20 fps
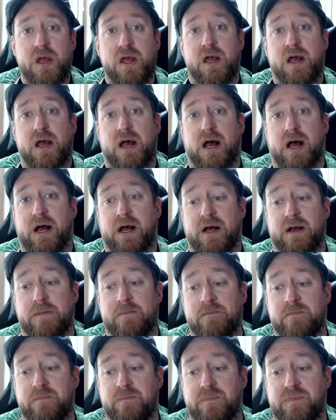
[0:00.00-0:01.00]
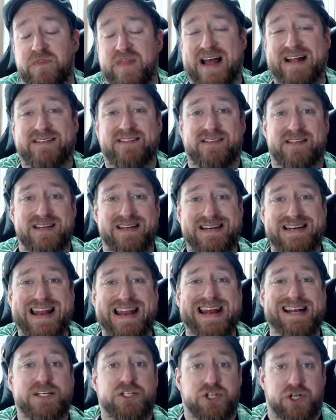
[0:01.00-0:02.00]
That's the
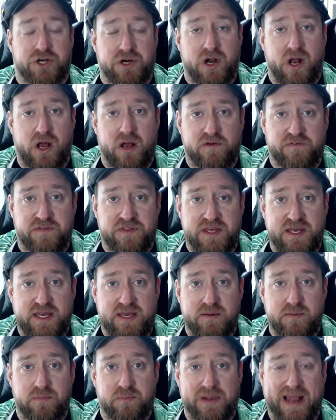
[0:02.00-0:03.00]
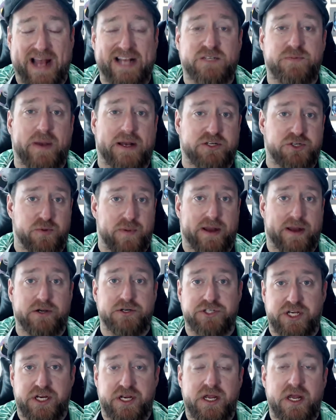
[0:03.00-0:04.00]
nature of the Black Spectrum
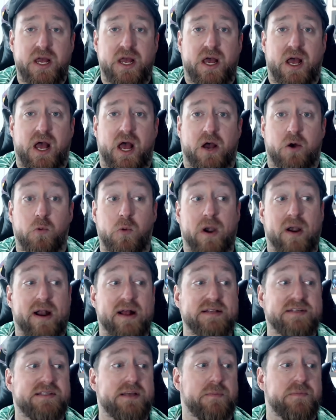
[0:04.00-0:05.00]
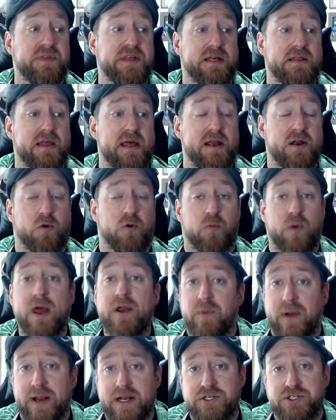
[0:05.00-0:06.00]
energy. Whereas something like a Red
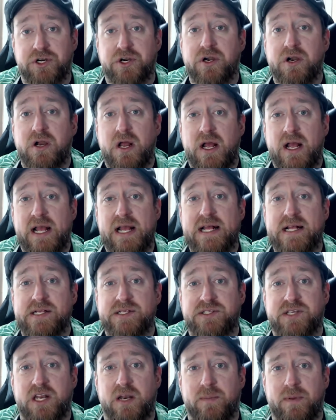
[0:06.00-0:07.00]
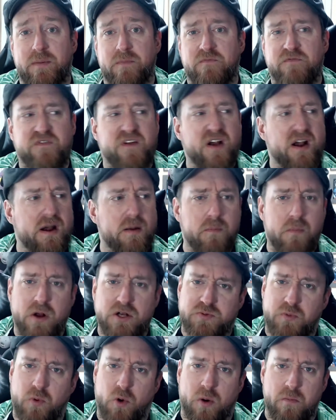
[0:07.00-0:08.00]
Ranger is going to be very
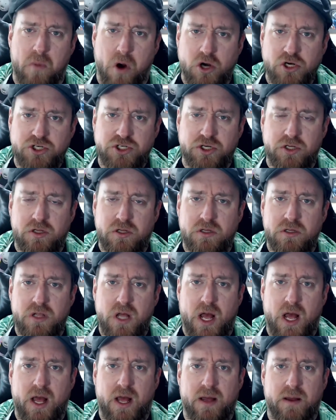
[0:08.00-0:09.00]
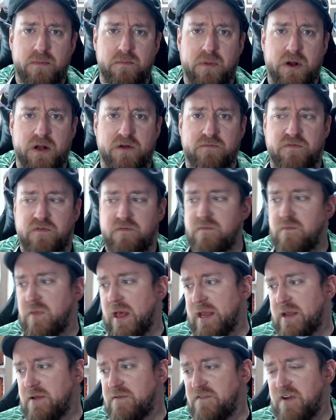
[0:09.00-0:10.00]
much more martial,
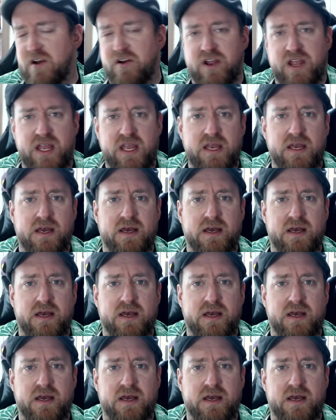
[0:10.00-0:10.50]
like very